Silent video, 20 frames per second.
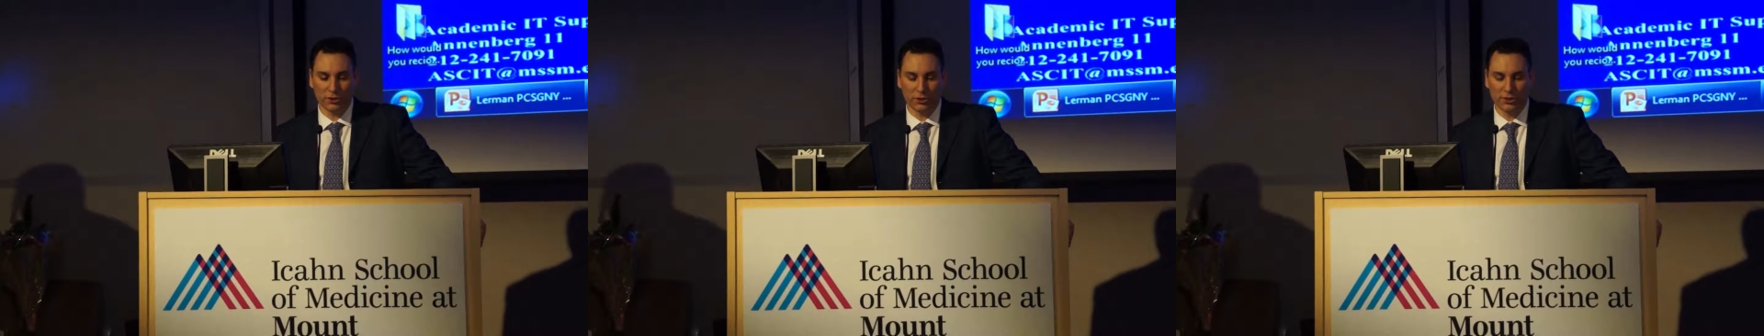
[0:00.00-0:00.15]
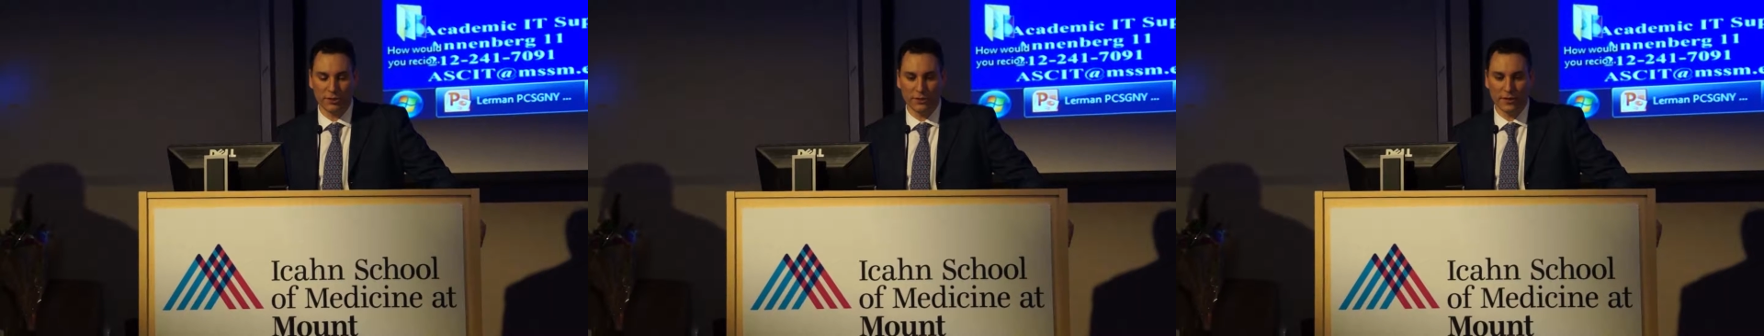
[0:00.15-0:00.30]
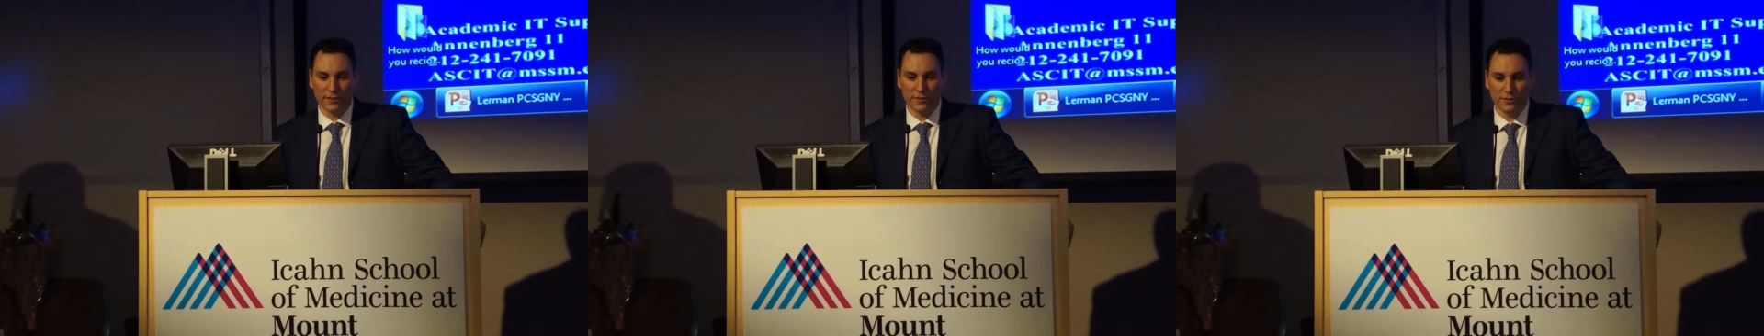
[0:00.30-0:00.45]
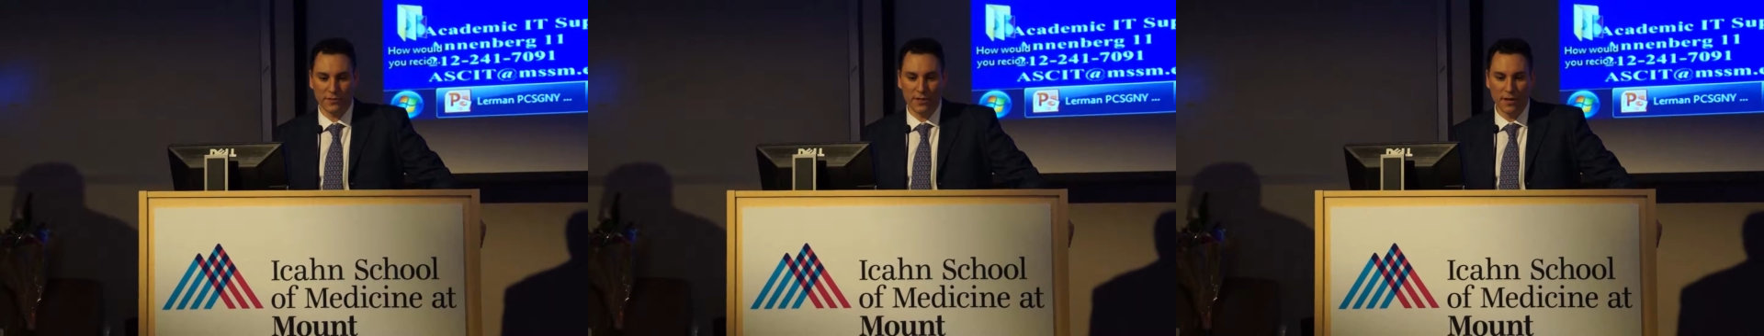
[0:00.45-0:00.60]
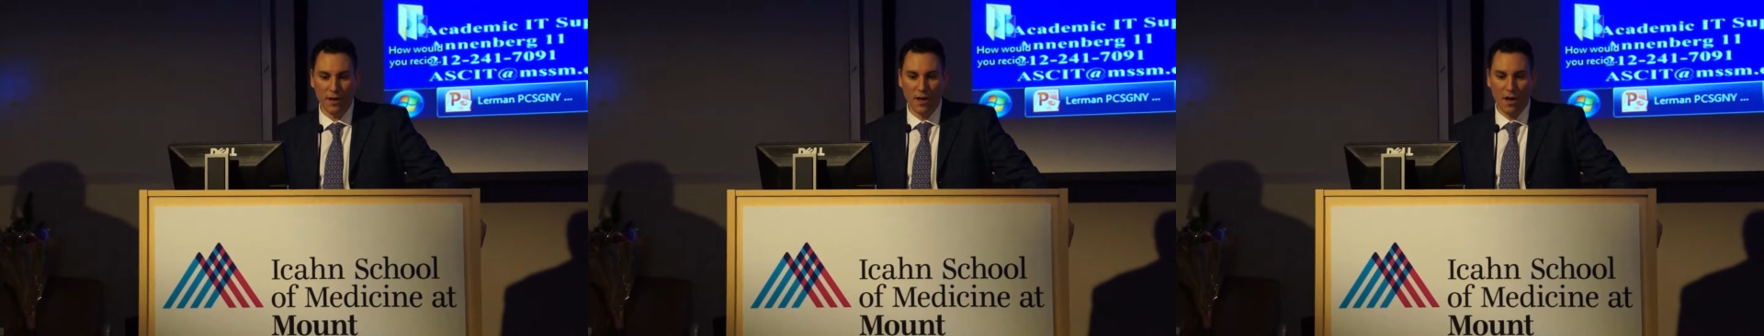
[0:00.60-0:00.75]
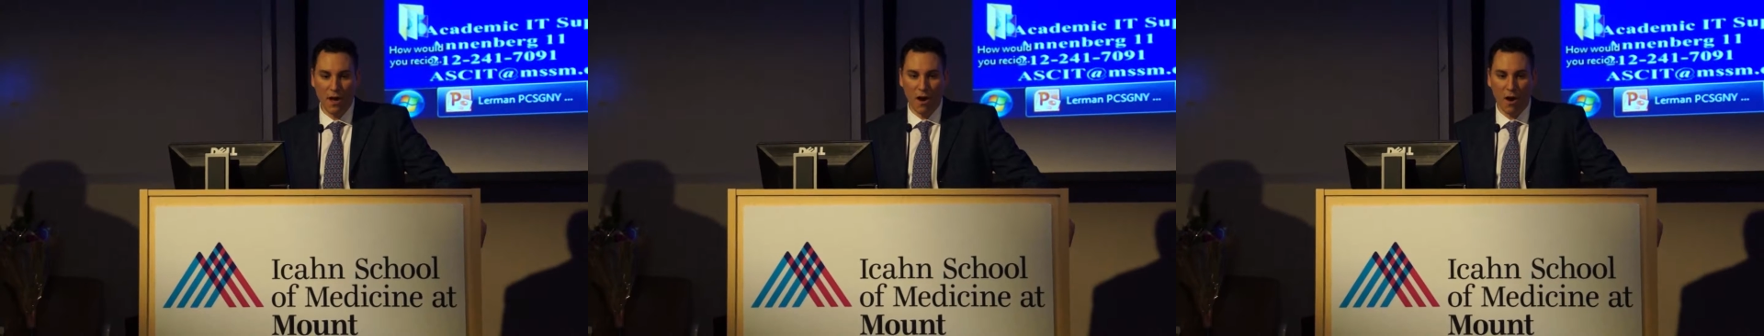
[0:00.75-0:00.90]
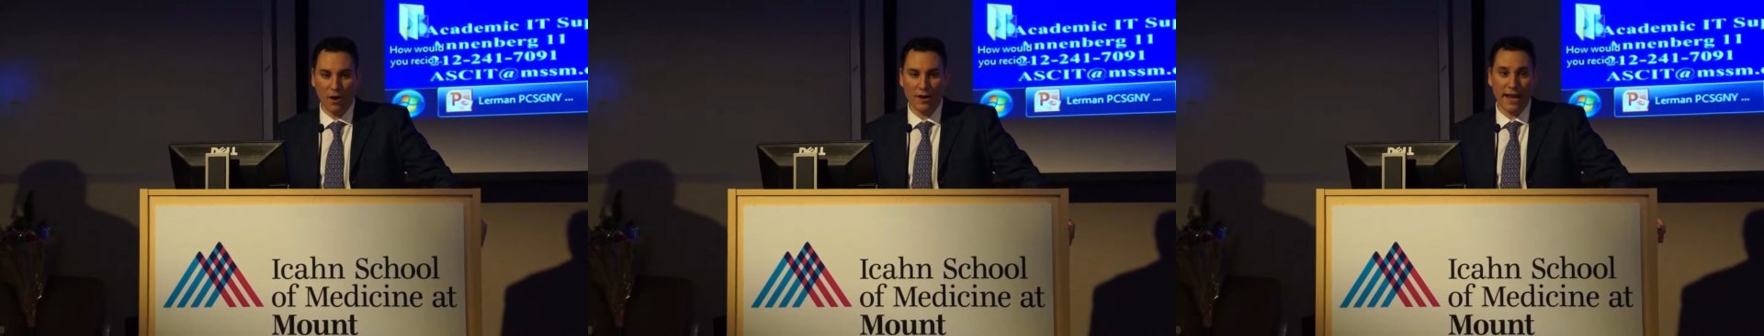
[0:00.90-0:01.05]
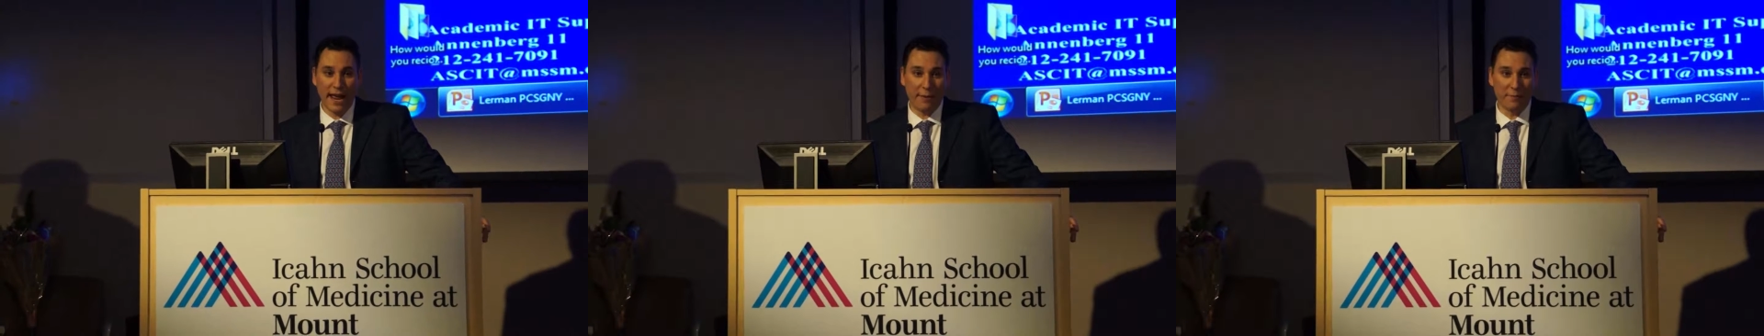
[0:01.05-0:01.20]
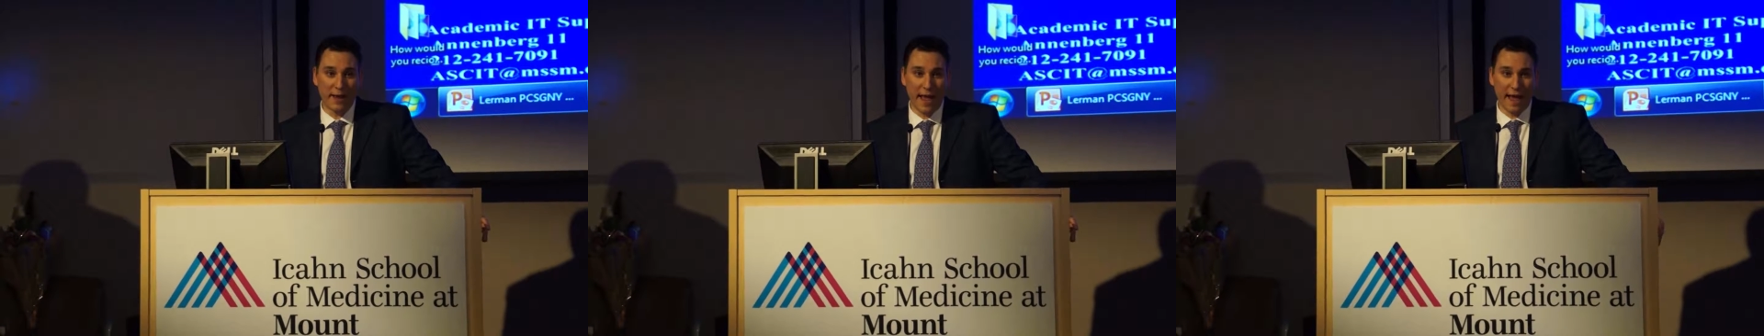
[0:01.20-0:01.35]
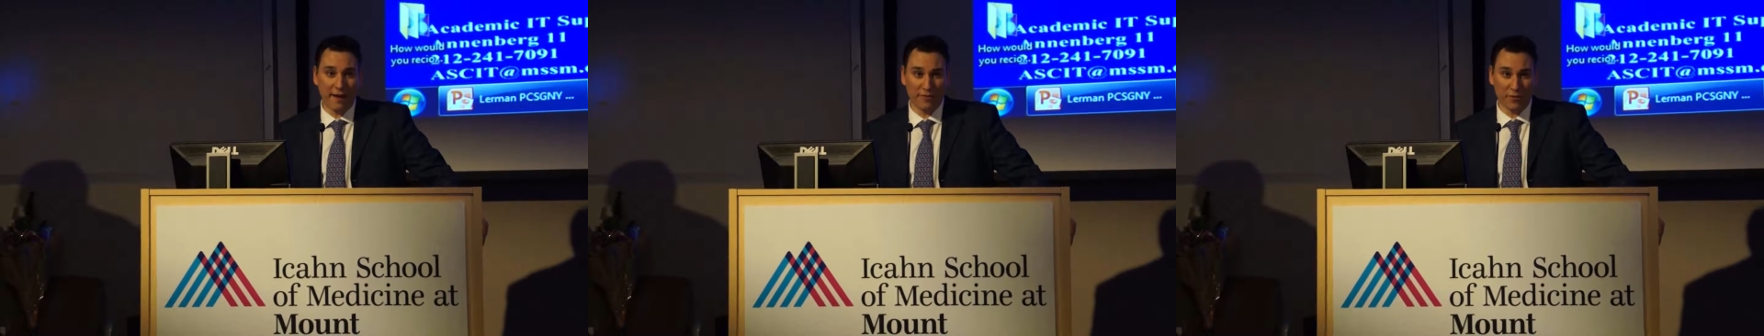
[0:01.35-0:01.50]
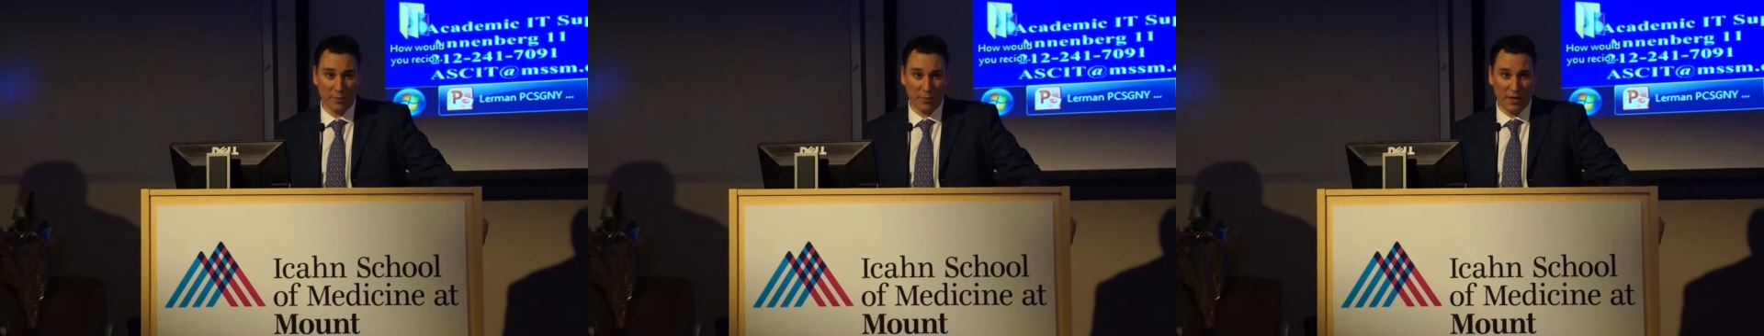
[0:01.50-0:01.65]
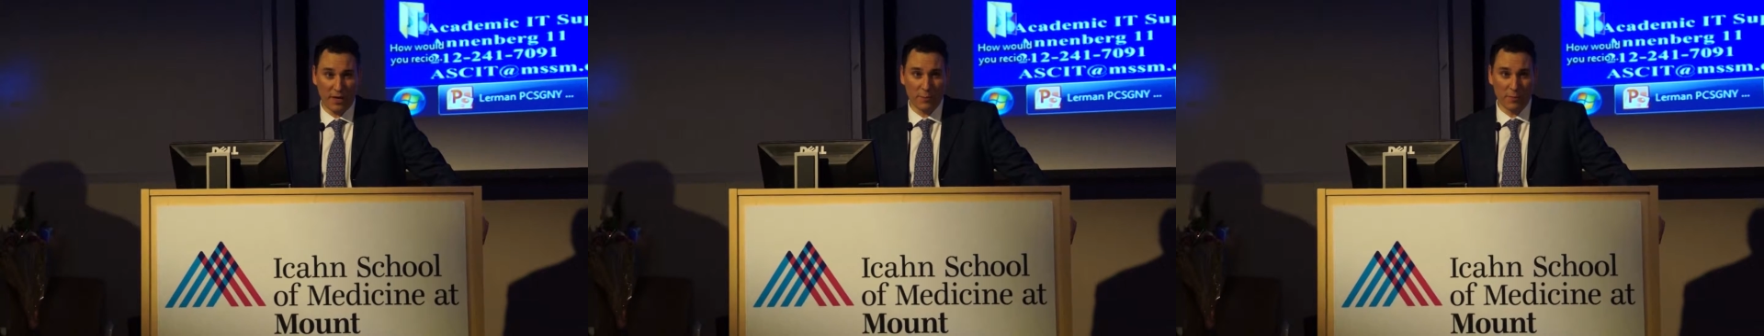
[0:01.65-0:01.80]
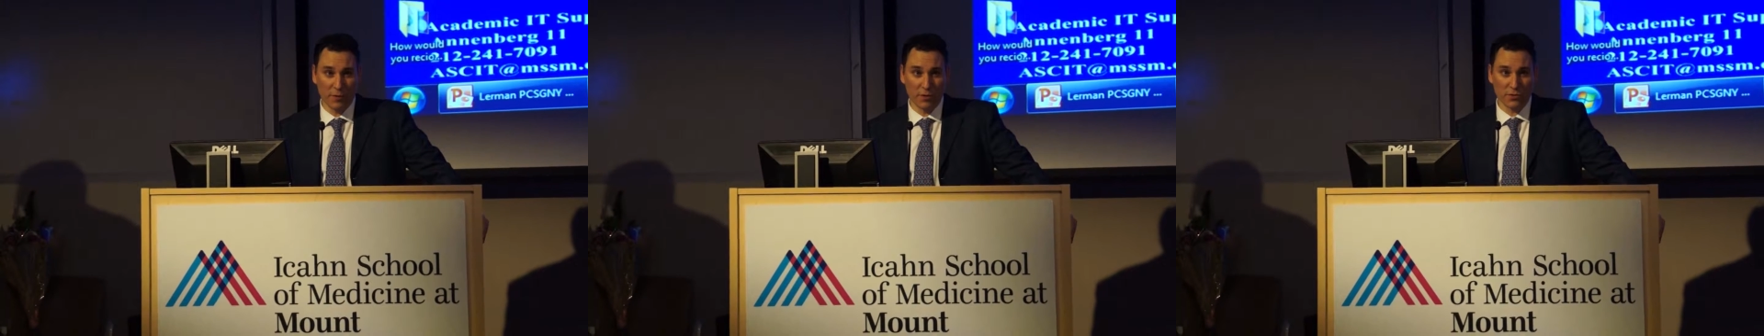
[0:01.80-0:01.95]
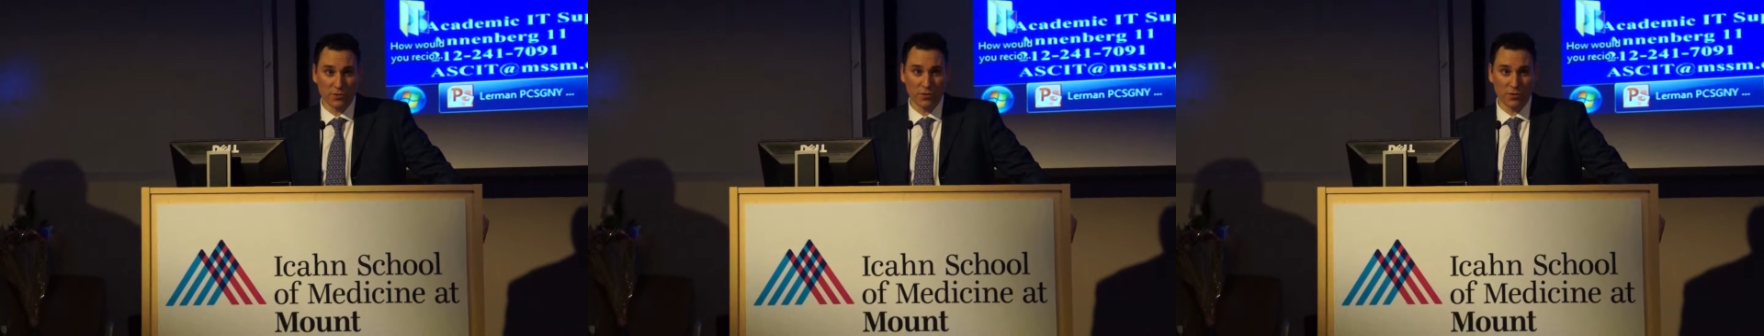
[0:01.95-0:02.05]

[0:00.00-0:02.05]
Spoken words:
series are named after people.